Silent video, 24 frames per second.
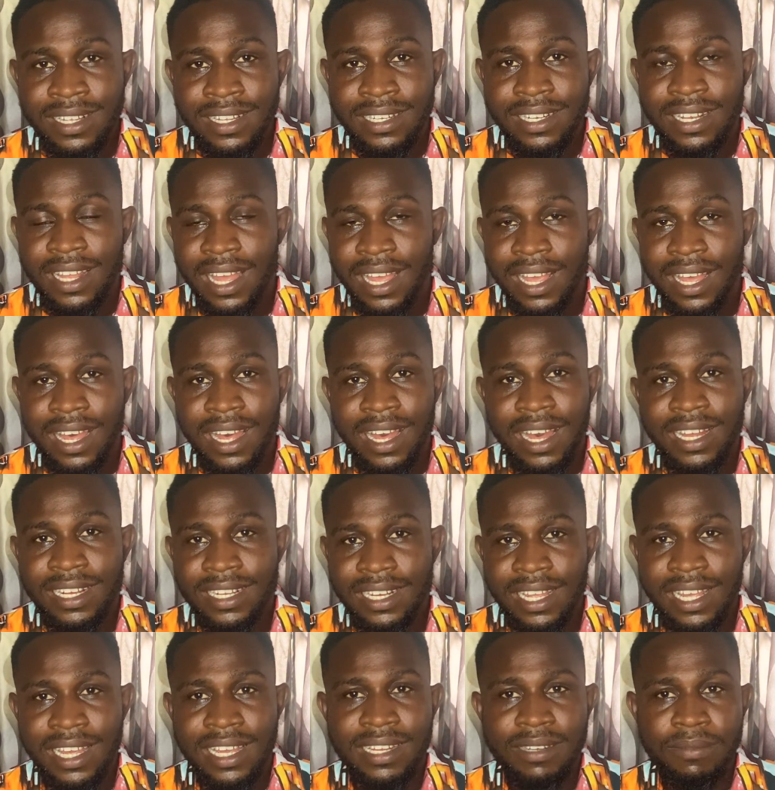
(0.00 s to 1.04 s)

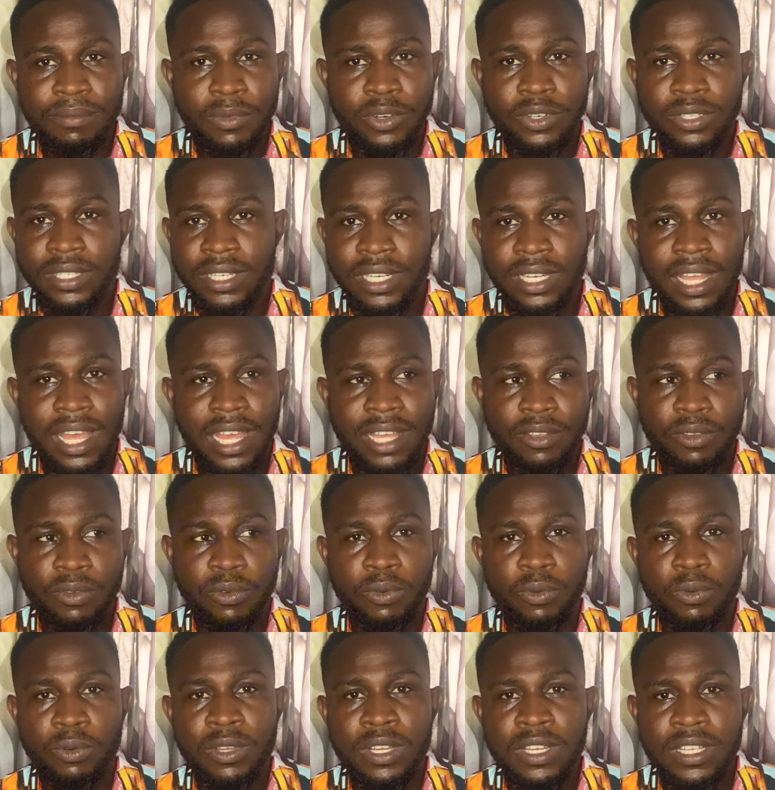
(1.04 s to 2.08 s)
hard-earned money. Like,
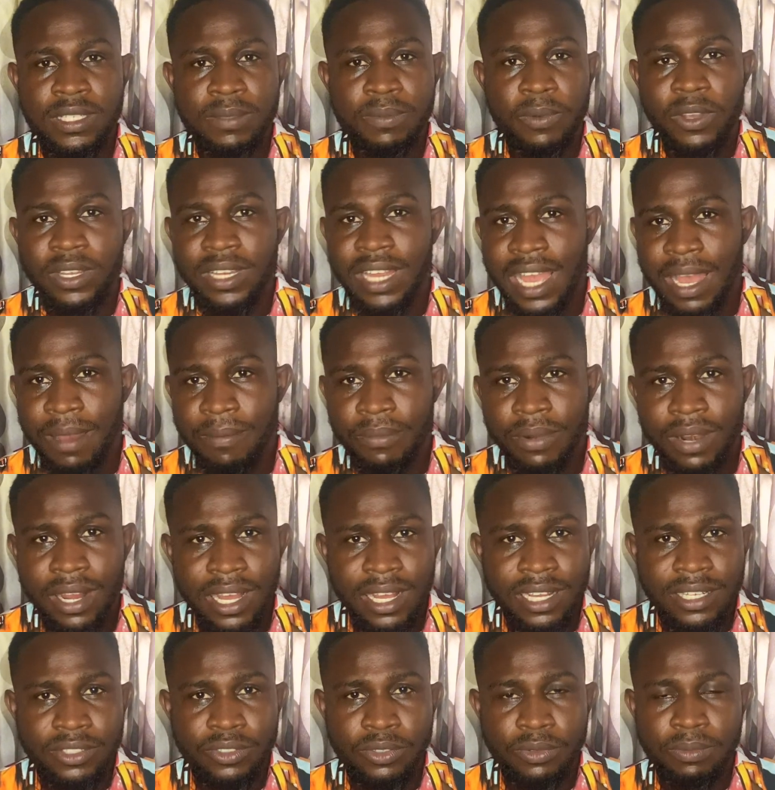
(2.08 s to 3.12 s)
you spoil their
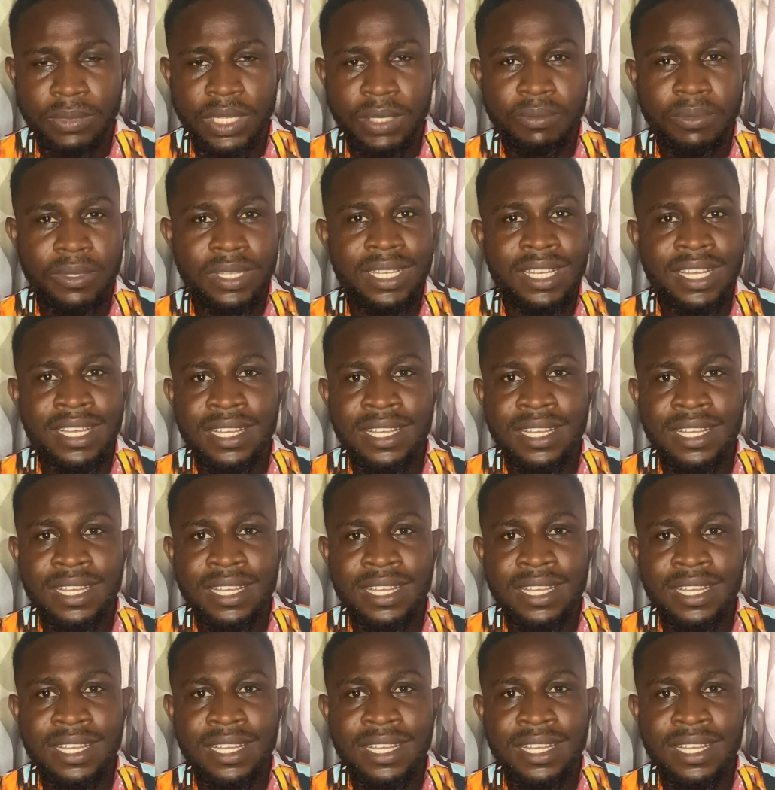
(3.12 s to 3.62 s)
brand, or maybe